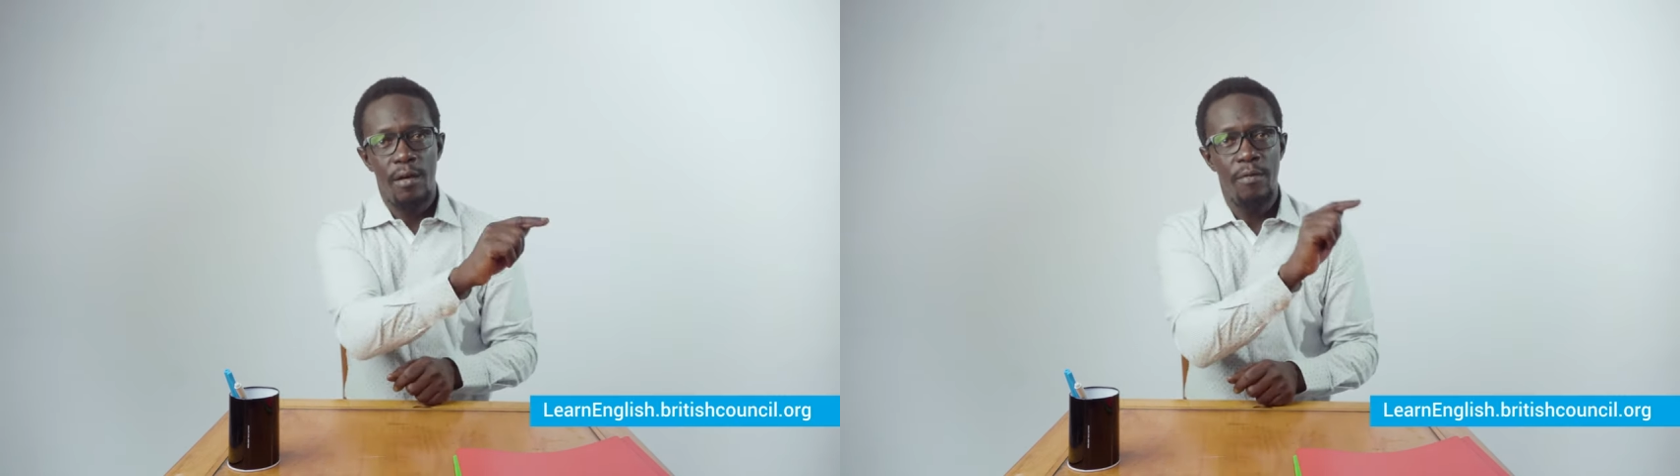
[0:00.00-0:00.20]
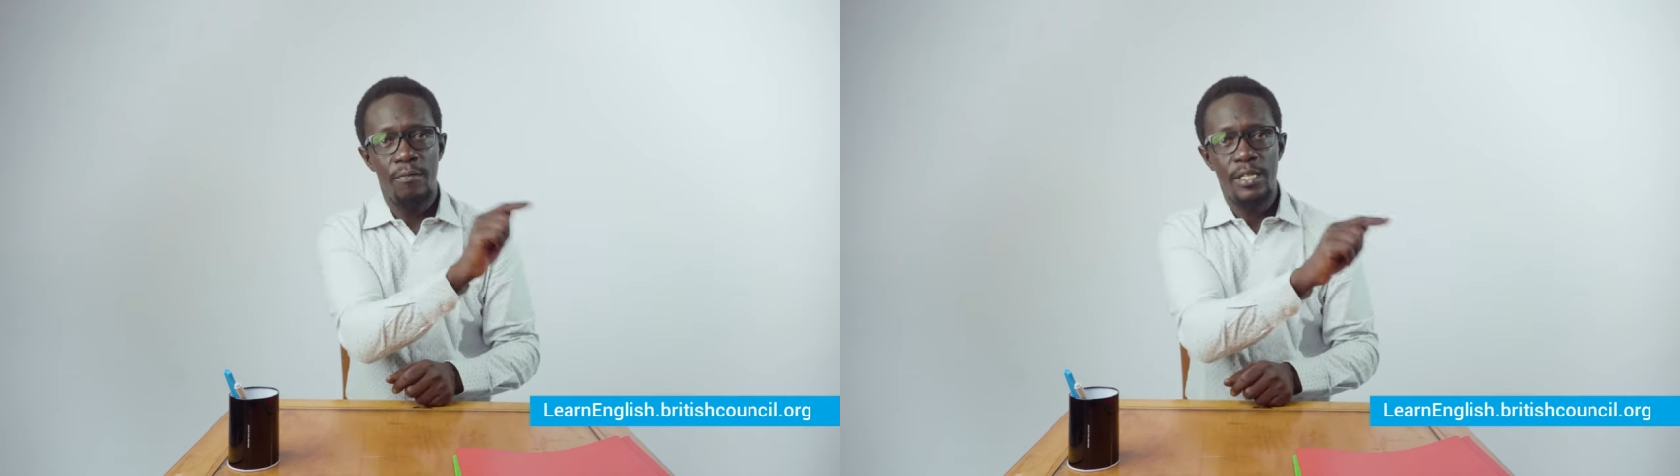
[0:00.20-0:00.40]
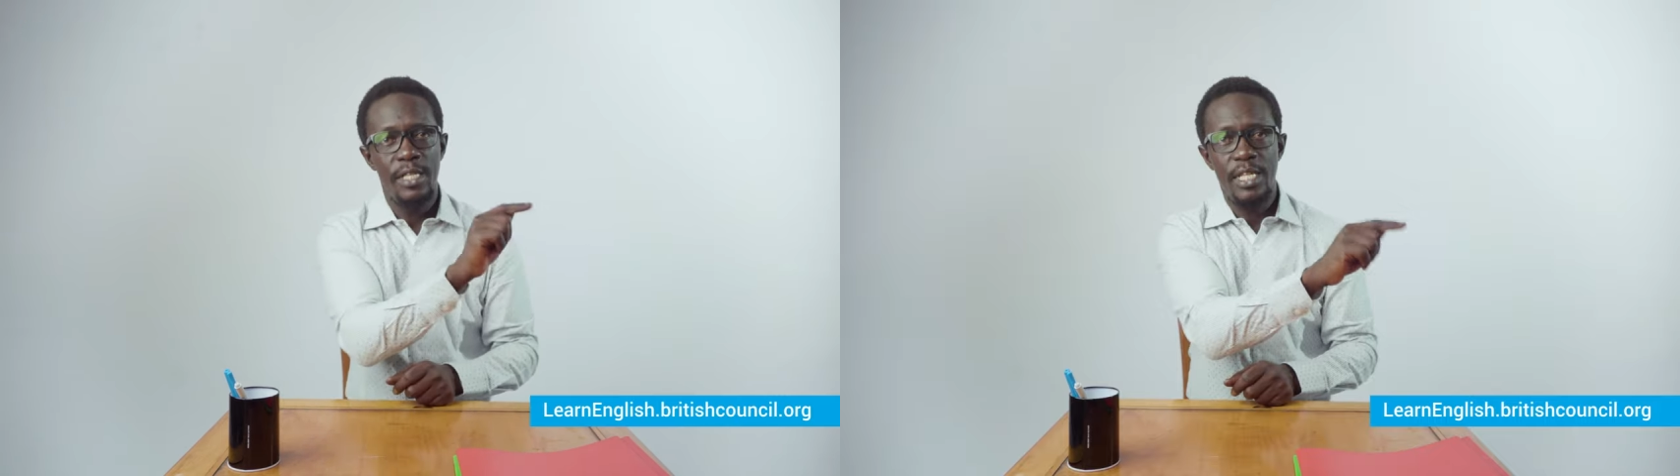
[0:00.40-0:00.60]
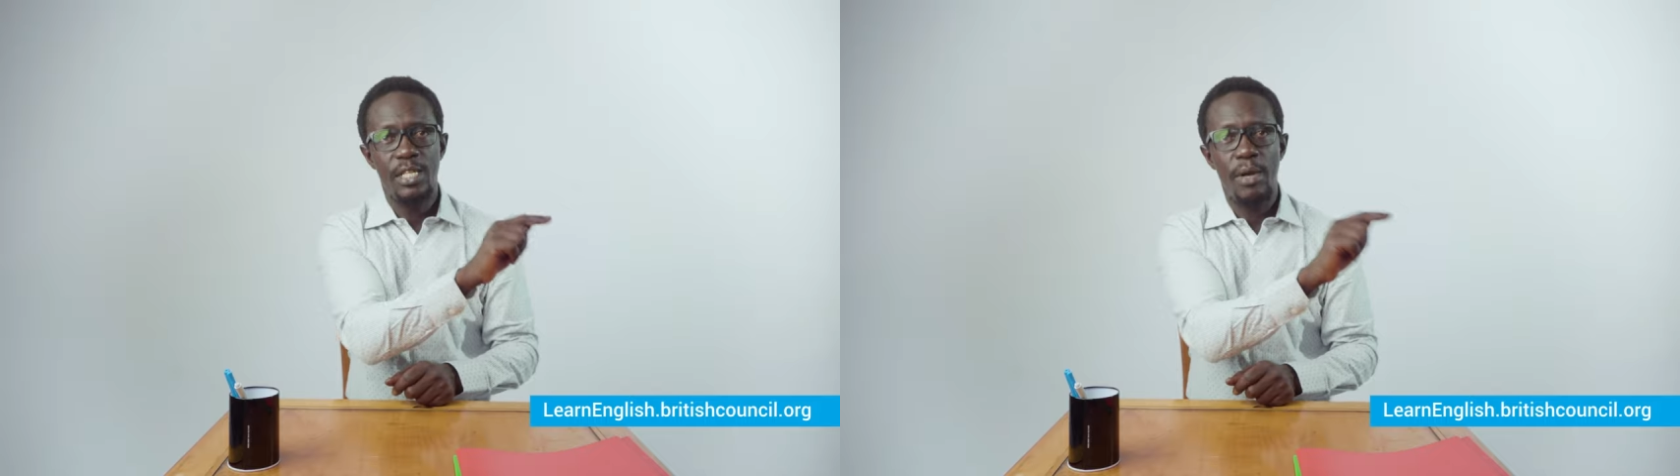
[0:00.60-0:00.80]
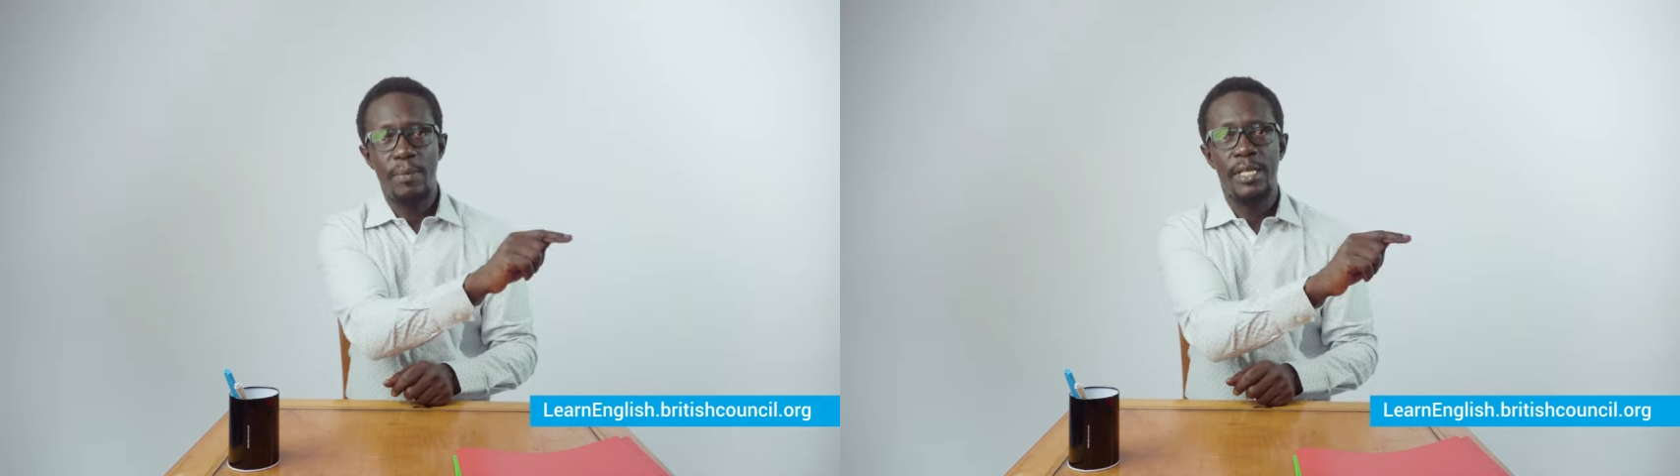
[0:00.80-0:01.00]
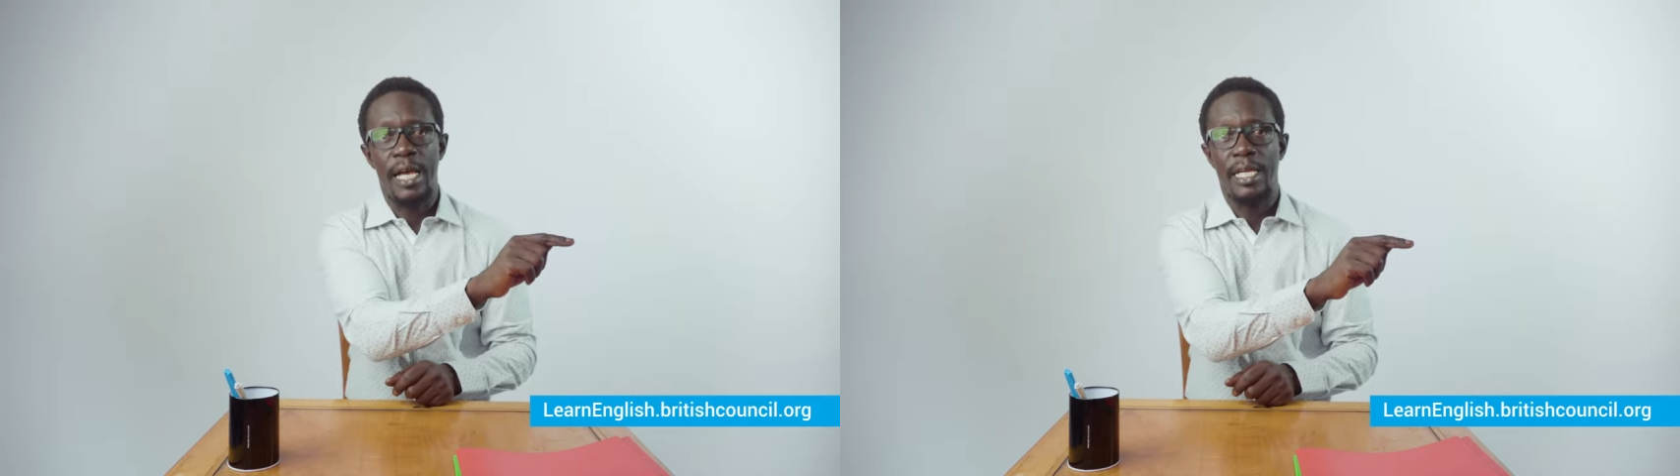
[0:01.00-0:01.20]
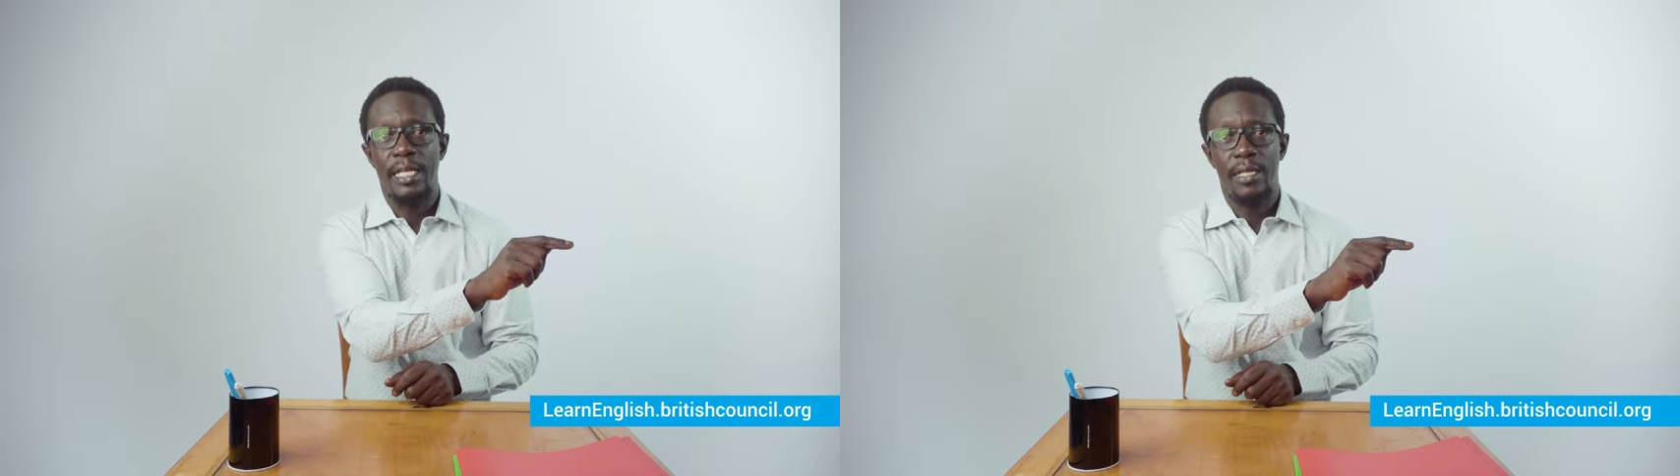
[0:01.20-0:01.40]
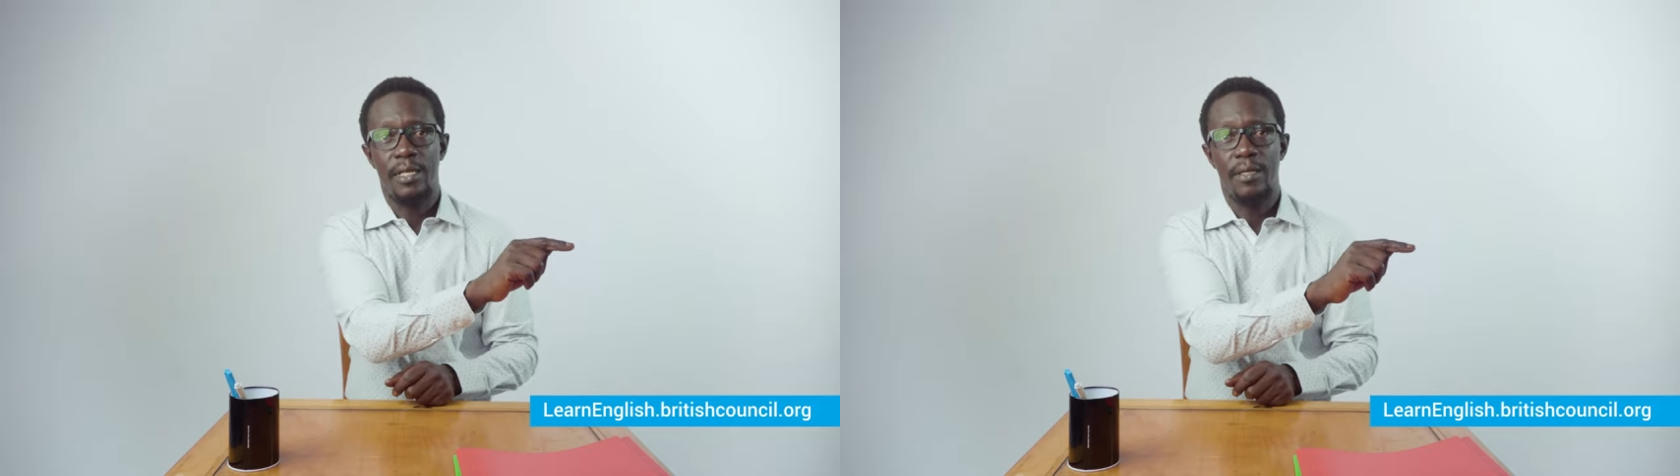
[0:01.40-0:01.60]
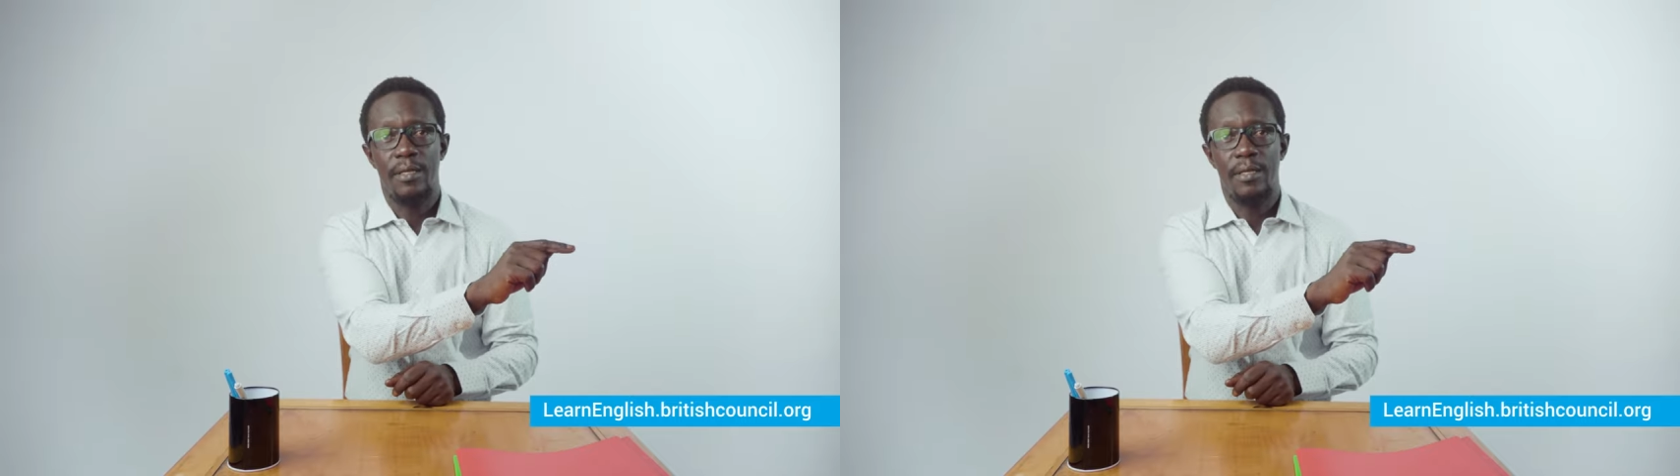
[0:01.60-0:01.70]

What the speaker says: visit this website.